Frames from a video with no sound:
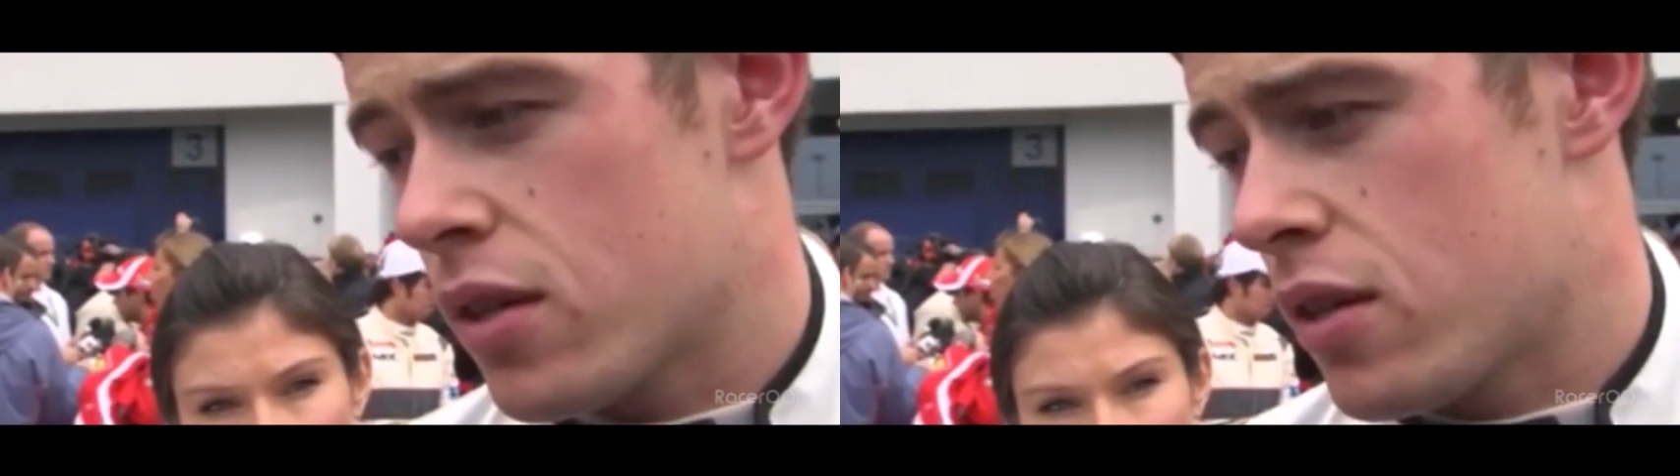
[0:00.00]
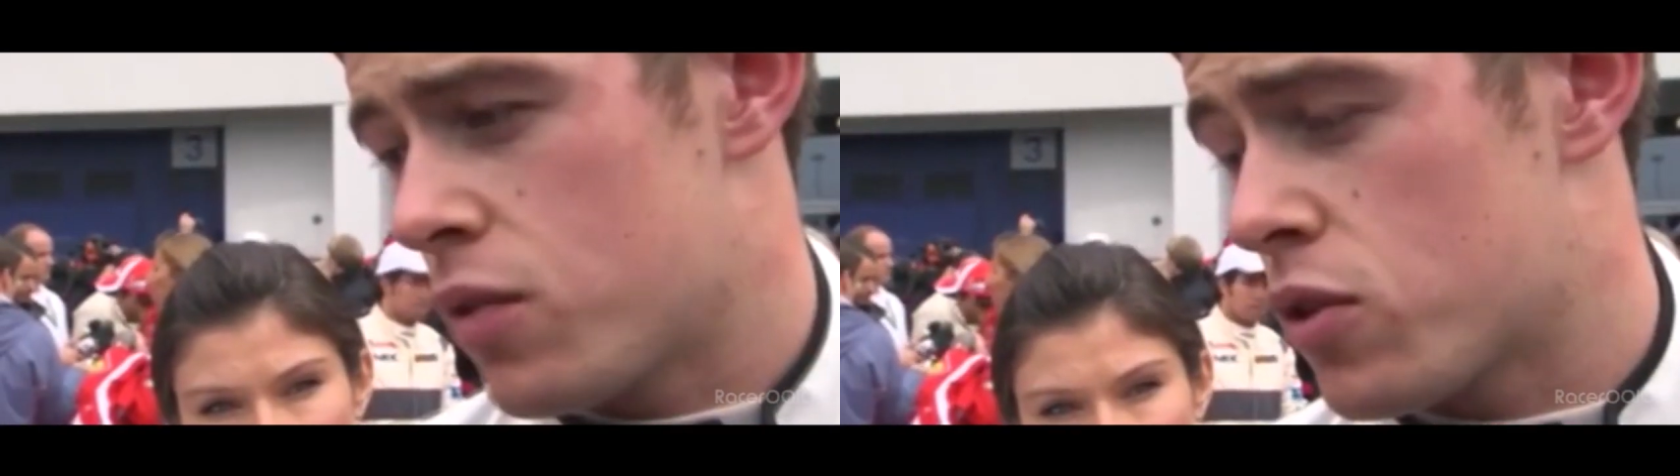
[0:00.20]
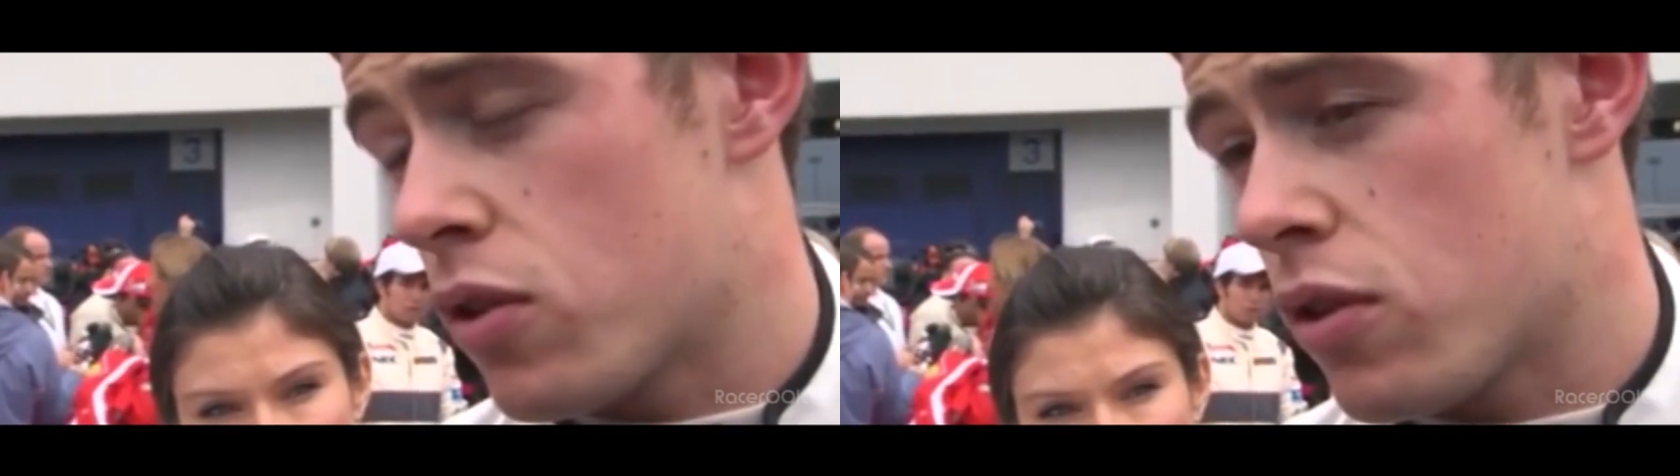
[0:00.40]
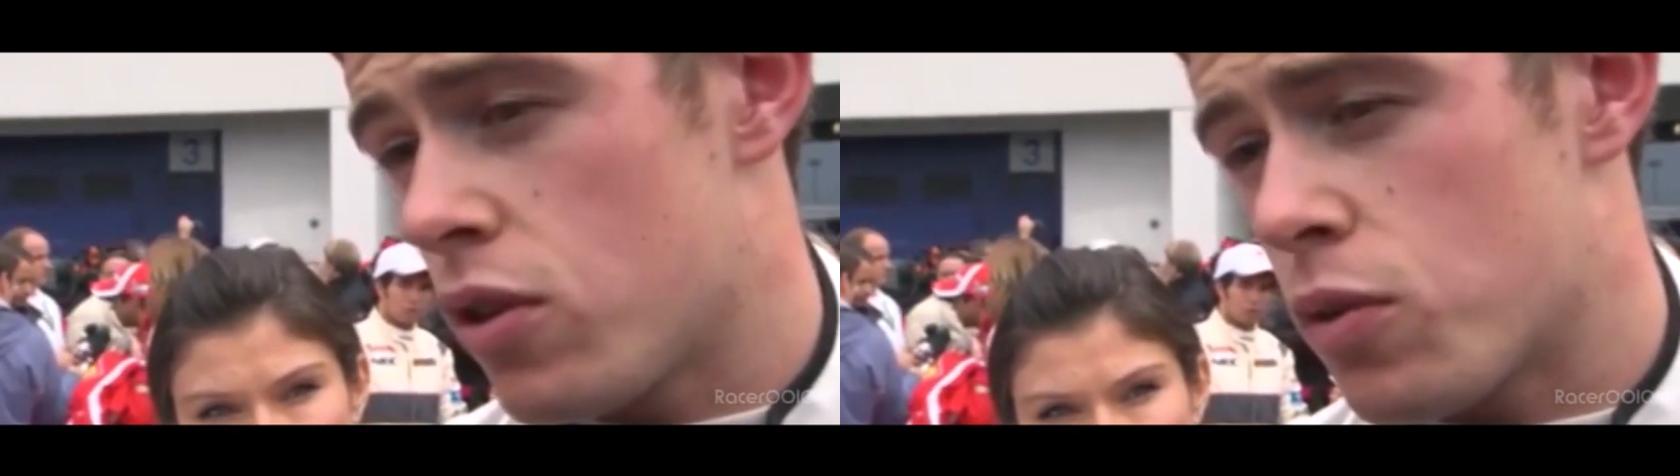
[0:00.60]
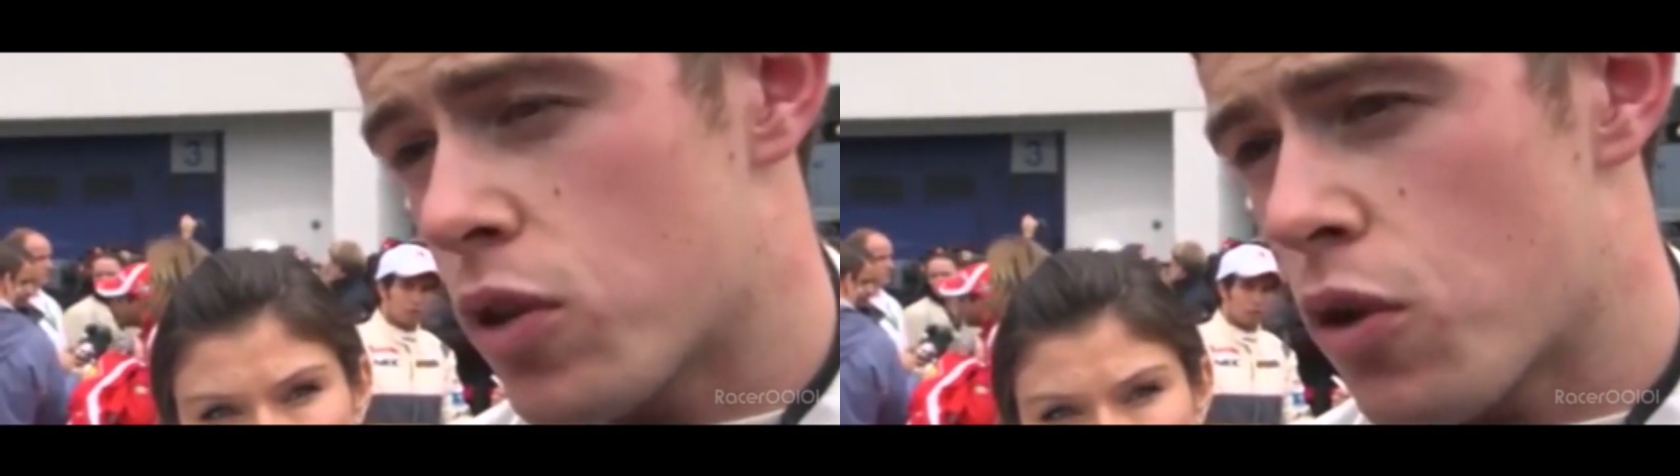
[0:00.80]
There was, you
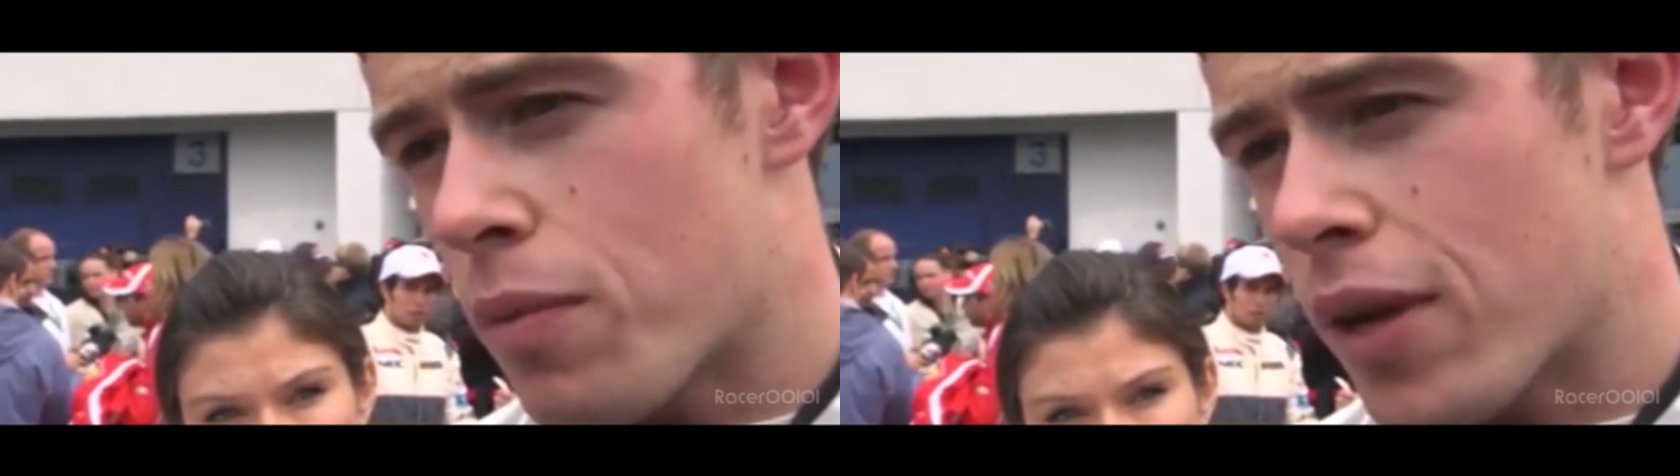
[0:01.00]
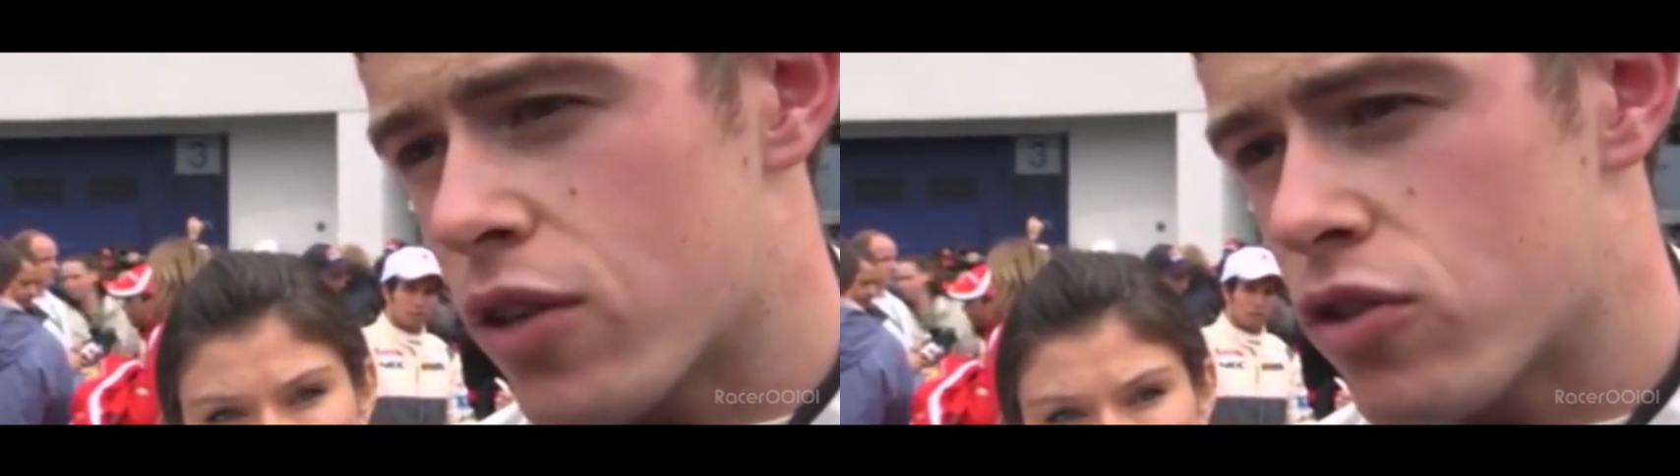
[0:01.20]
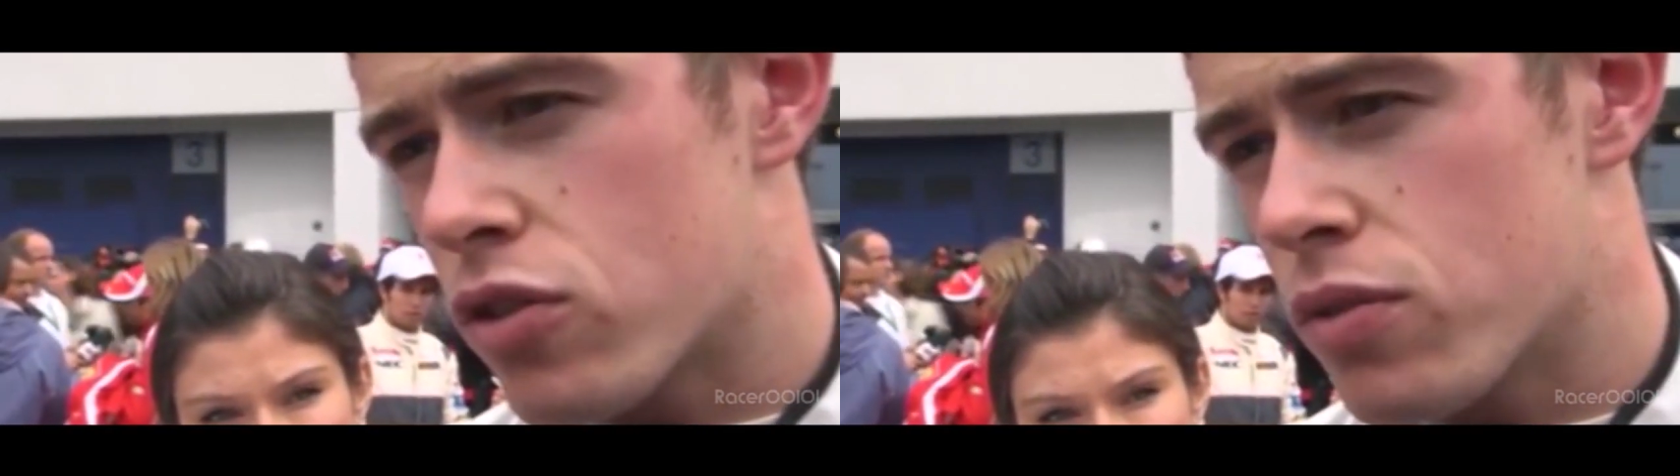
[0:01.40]
know, it was out of my control.